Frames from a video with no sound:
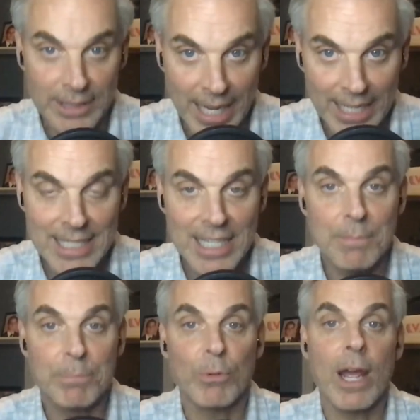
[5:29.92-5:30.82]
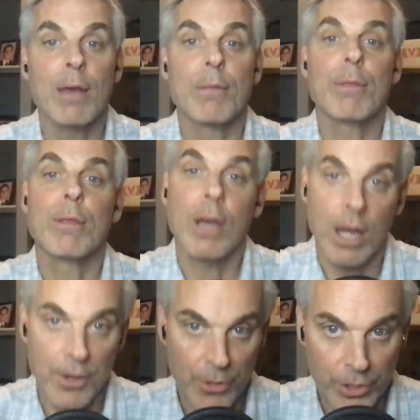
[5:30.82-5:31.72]
Take a deep breath,
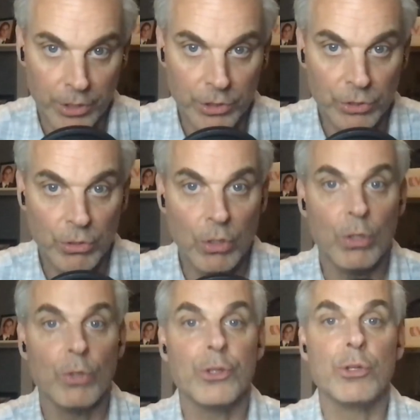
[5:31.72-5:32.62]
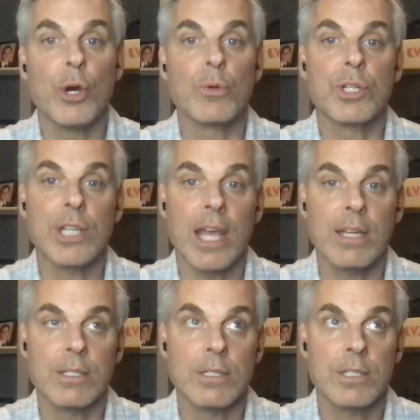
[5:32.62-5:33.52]
under control. You don't
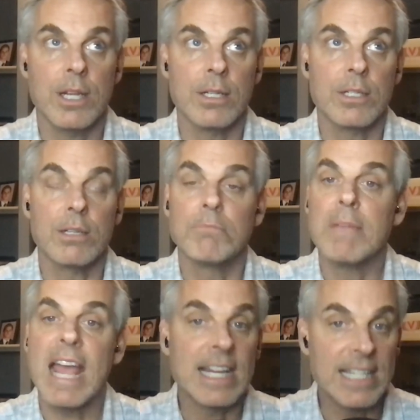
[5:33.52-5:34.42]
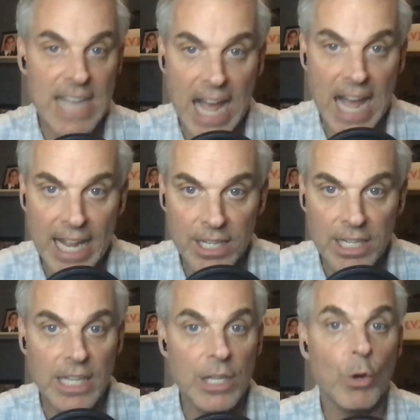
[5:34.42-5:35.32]
sense
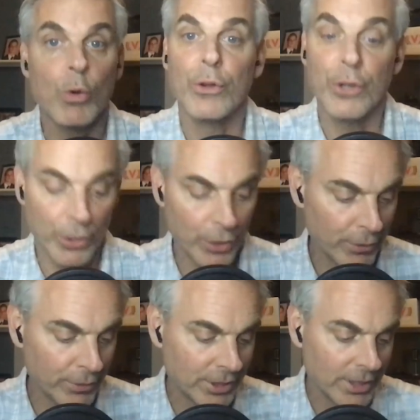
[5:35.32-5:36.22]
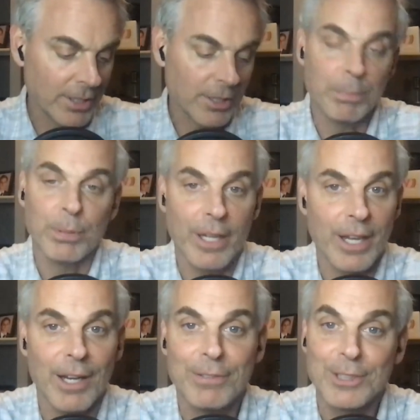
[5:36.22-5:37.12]
anxiety or nerves. The
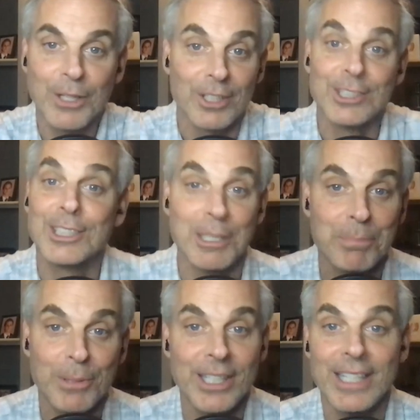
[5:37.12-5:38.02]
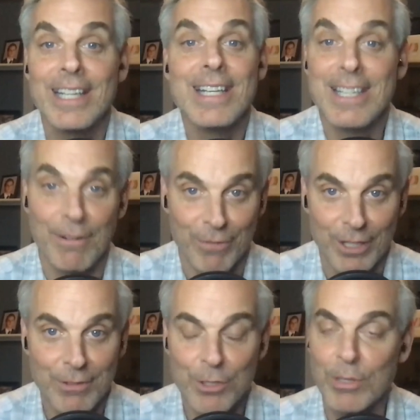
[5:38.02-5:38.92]
playoffs are simply
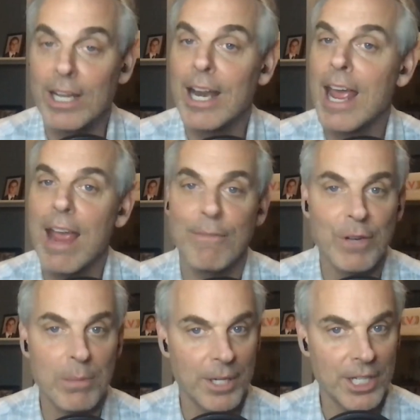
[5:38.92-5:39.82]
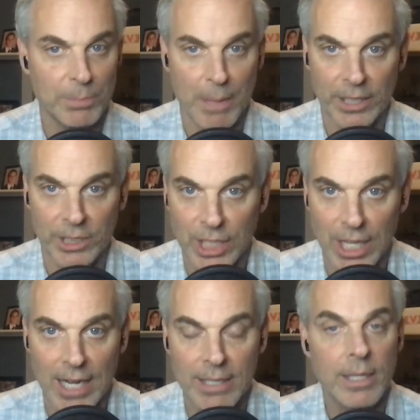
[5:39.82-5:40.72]
different. You get everybody's best
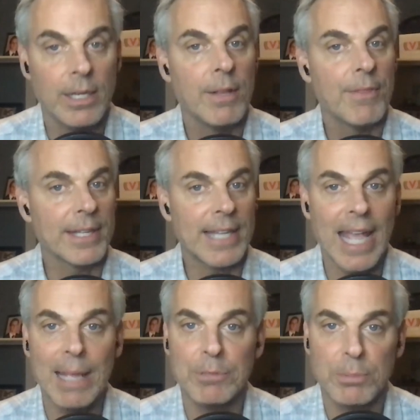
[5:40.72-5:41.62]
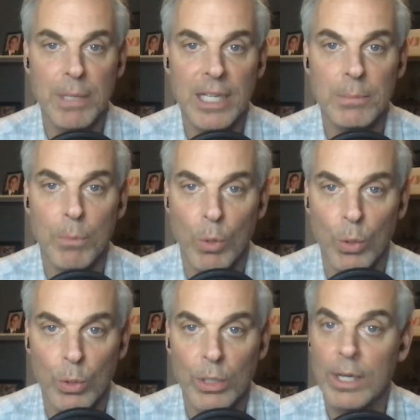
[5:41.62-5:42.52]
shot. The games mean
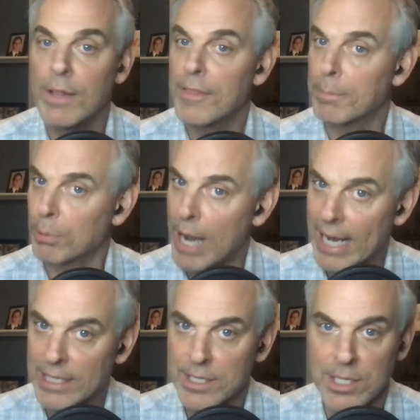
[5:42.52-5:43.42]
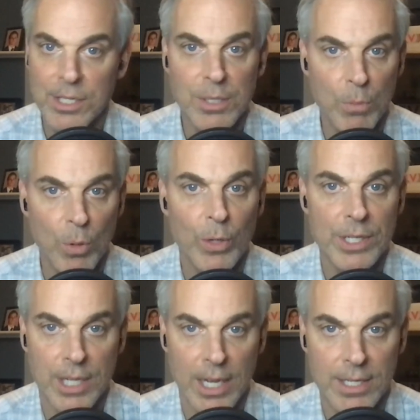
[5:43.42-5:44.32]
more. The practices are more
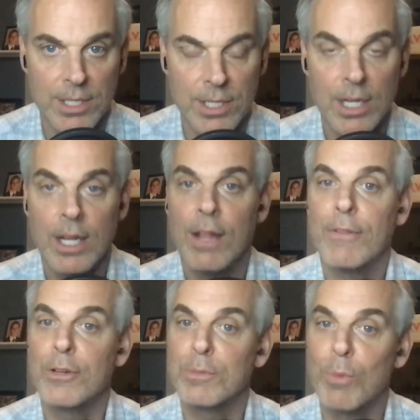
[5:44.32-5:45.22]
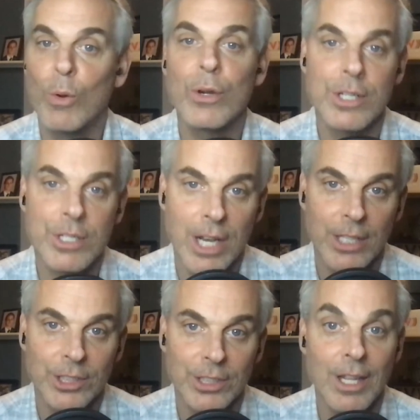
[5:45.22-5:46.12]
intense. There's more
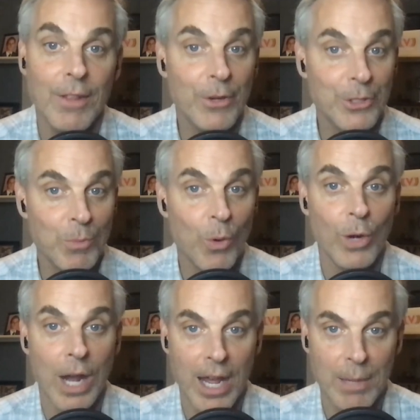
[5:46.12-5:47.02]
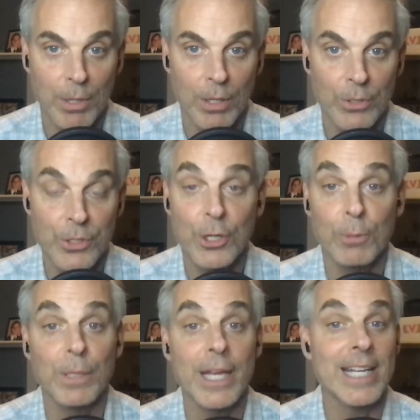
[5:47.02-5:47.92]
discussion. There's more eyeballs.
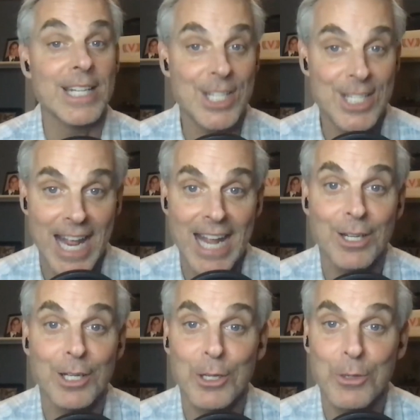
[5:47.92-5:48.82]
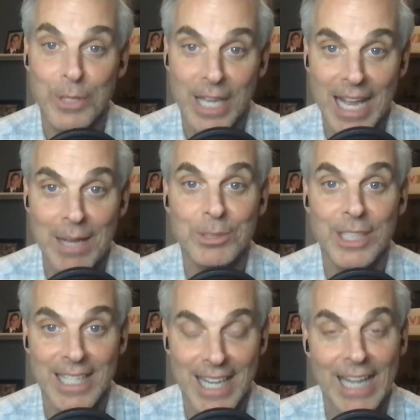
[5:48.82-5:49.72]
You're playing in standalone
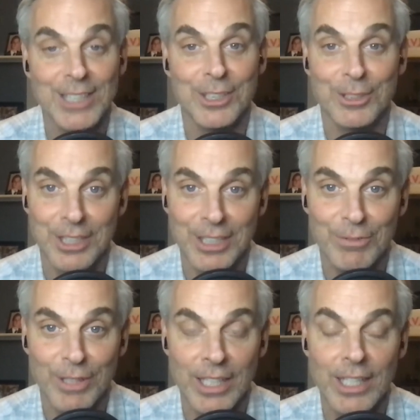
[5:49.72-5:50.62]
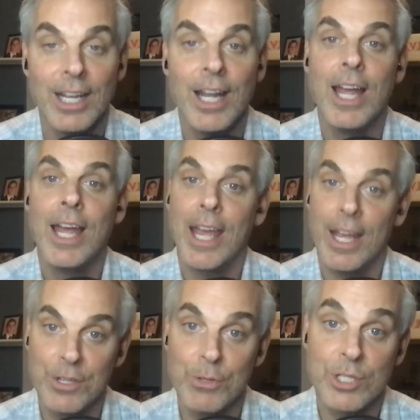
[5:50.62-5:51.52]
games in national TV.
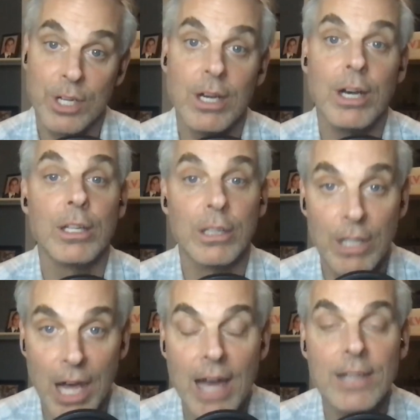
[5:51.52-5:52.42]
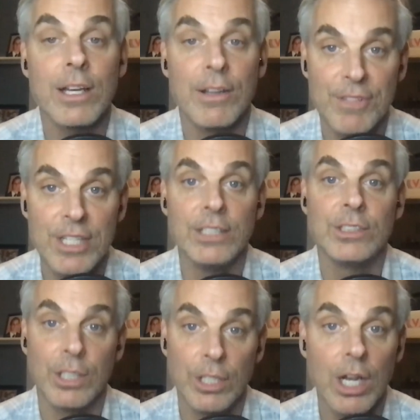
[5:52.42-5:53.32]
And you saw a lot of
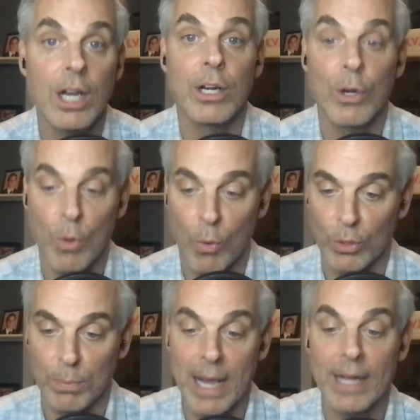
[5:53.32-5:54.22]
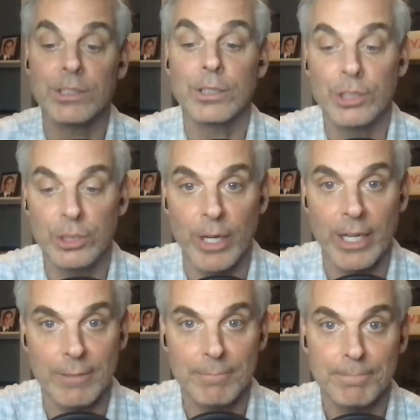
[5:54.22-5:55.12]
these young quarterbacks
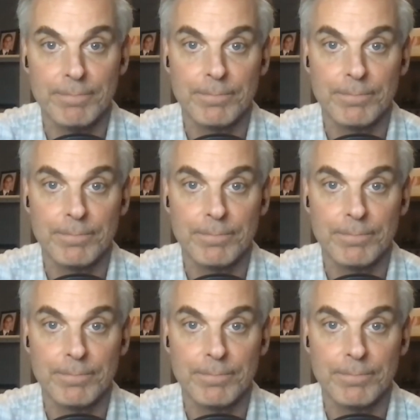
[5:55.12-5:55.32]
shrink.